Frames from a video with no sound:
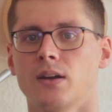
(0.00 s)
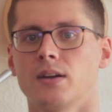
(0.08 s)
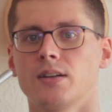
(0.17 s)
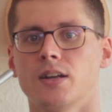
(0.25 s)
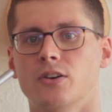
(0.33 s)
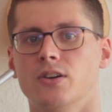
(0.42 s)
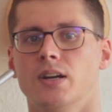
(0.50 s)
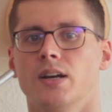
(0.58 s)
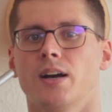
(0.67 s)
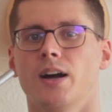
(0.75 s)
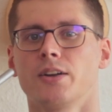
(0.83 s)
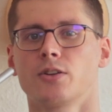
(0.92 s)
Now,
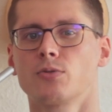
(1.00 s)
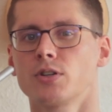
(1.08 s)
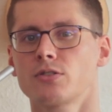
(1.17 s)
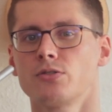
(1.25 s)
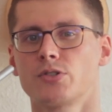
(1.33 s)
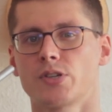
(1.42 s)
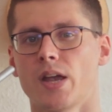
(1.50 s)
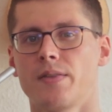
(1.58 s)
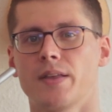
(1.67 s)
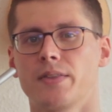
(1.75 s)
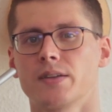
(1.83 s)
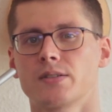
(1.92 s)
I don't want to say
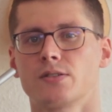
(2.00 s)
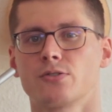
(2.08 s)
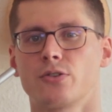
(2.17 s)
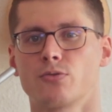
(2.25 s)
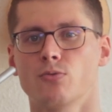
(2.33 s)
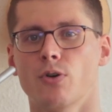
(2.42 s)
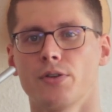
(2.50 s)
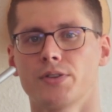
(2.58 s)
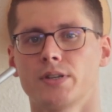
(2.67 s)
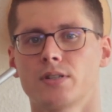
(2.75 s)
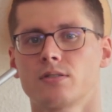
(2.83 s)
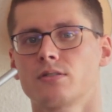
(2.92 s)
that this is not worth
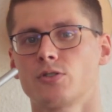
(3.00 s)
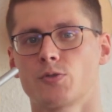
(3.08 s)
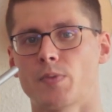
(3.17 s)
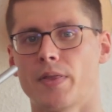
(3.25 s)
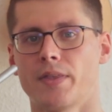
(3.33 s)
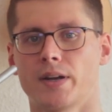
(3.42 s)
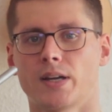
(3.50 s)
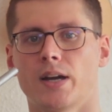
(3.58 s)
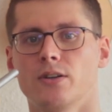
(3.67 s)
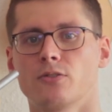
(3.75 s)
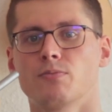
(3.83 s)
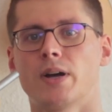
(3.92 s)
it to spend that kind
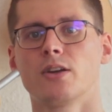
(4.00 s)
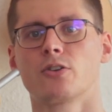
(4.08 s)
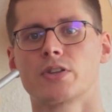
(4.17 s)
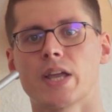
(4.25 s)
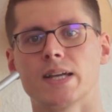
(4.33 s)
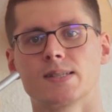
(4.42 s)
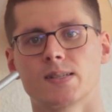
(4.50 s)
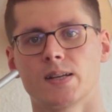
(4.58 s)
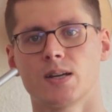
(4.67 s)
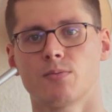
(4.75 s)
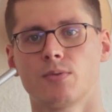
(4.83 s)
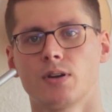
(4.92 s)
of money on a nice
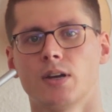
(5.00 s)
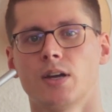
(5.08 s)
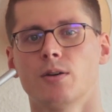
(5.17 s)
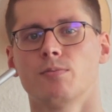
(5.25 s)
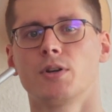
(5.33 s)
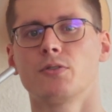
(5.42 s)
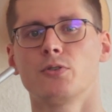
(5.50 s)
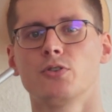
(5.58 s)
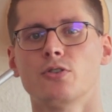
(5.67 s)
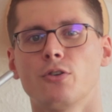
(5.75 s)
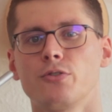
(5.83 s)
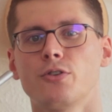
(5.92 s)
setup, but if you
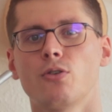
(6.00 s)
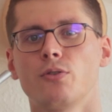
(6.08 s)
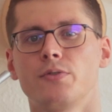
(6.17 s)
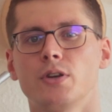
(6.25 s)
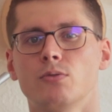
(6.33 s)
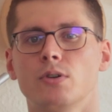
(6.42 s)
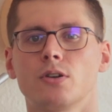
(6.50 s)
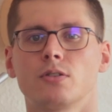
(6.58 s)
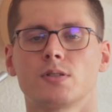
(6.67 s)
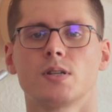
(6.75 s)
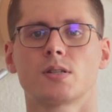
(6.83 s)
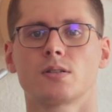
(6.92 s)
don't know if you will
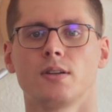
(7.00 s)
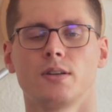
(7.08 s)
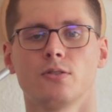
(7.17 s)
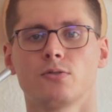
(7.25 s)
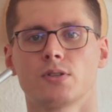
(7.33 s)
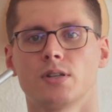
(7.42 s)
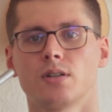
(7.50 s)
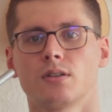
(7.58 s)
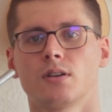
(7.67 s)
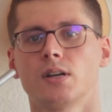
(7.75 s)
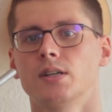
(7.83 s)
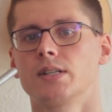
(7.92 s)
consistently use it,
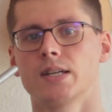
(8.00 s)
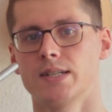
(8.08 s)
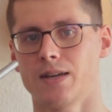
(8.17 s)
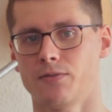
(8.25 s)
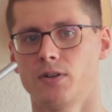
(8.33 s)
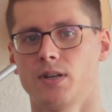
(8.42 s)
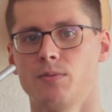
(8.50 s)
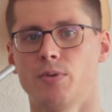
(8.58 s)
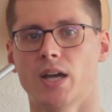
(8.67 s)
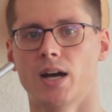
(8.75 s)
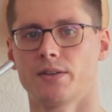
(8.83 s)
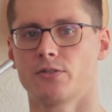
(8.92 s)
it can definitely be
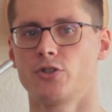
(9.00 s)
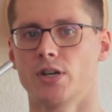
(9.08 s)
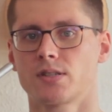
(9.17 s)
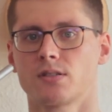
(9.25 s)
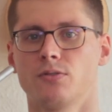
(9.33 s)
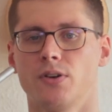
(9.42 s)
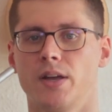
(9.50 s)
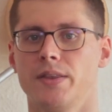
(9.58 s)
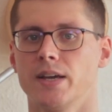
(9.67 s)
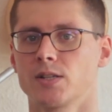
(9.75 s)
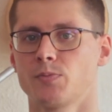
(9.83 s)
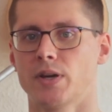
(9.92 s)
hard to justify the
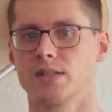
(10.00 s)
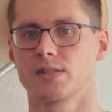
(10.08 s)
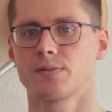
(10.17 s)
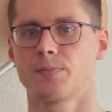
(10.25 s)
expense.